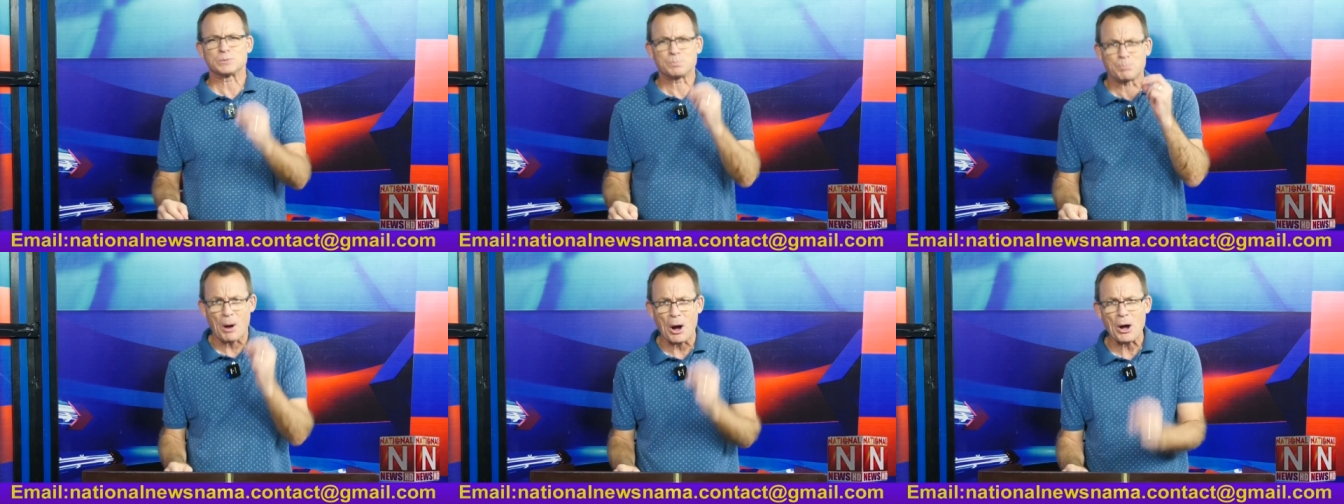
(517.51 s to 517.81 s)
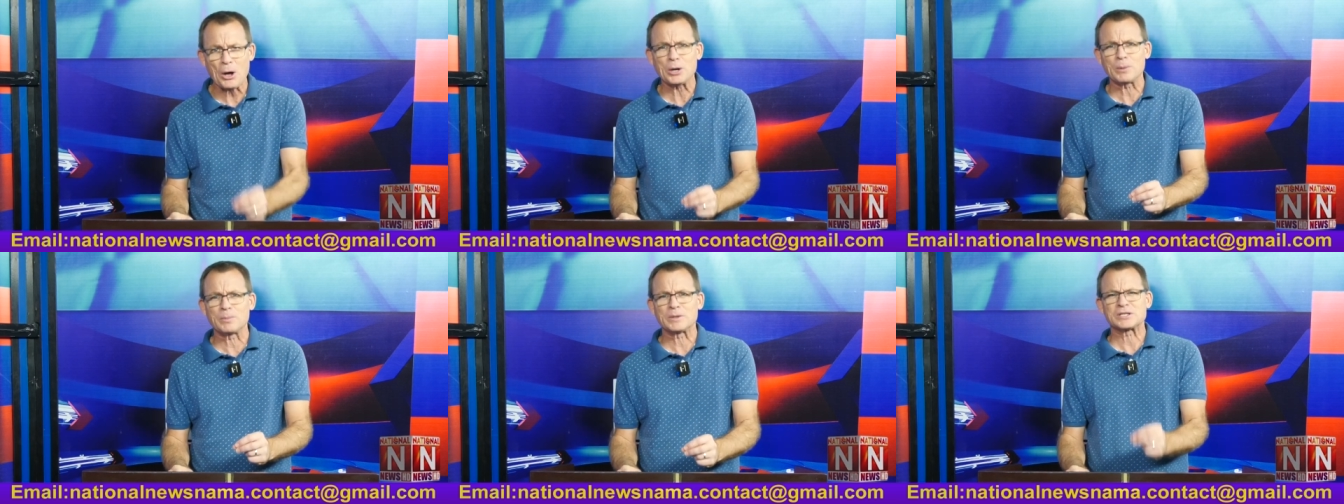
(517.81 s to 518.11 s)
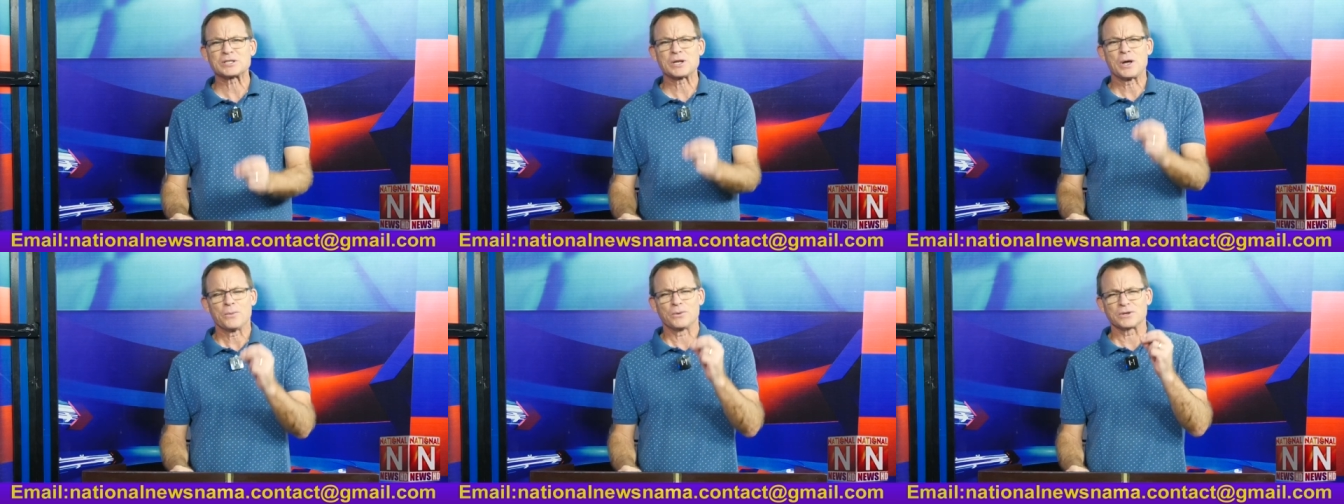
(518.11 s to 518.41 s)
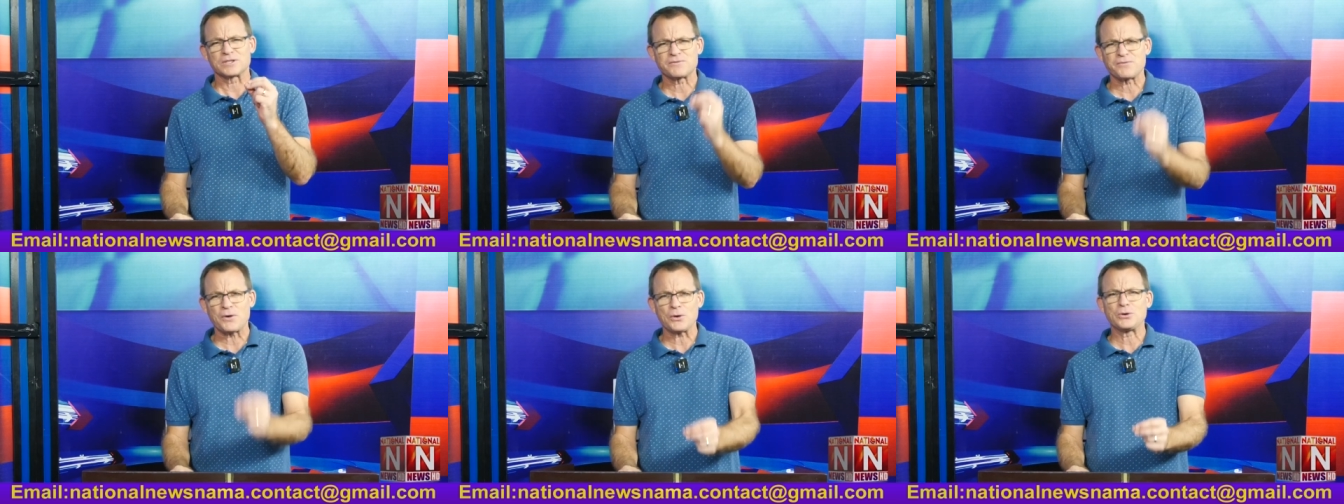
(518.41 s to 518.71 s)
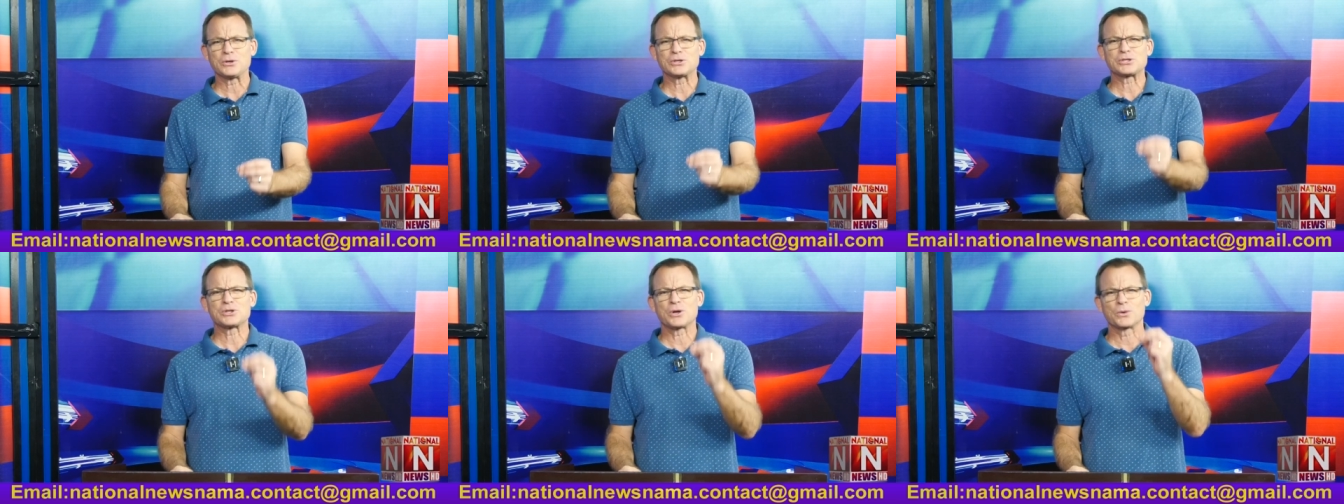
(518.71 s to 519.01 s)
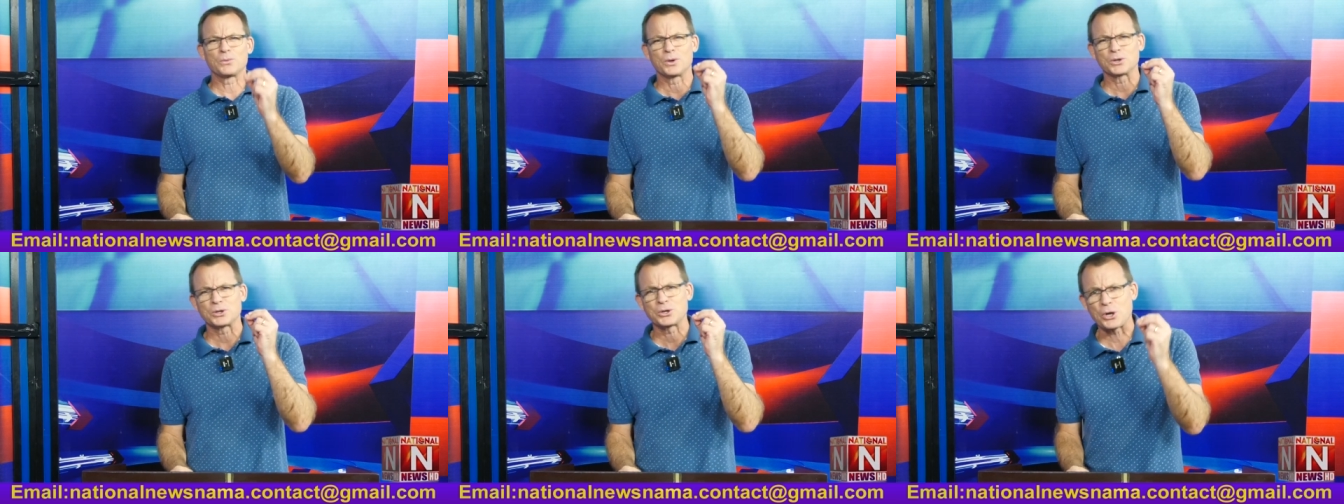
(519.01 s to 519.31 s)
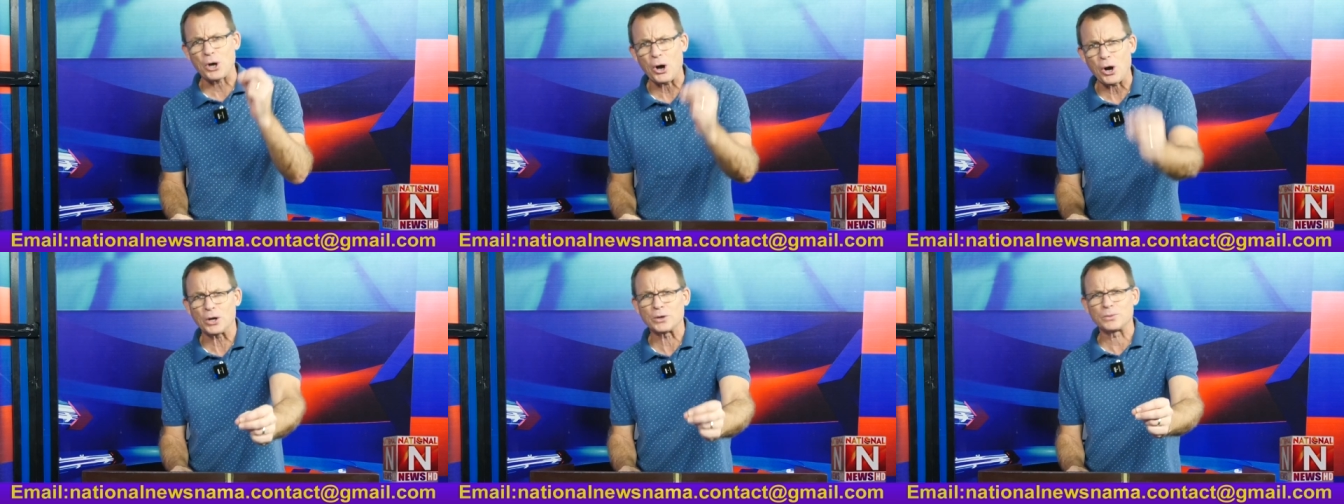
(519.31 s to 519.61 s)
Barnabas was focused on what
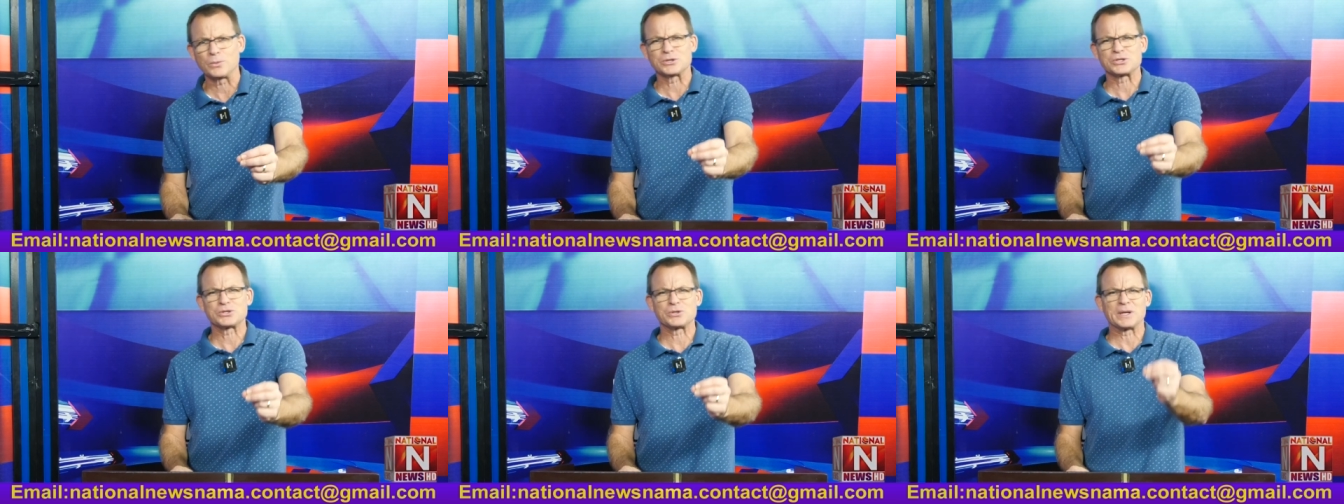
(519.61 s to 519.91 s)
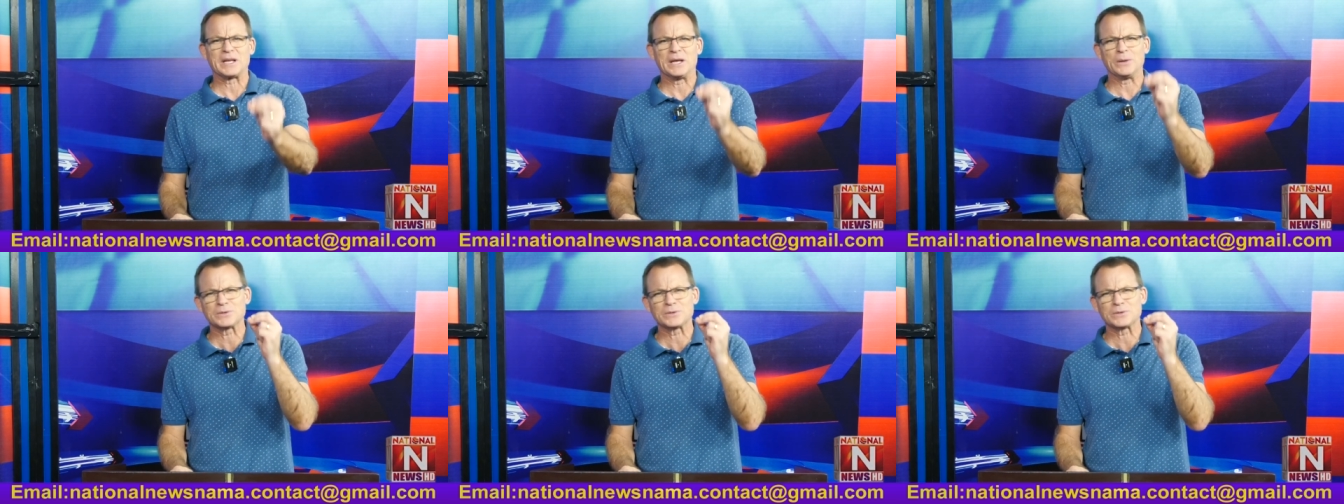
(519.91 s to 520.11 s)
God was doing.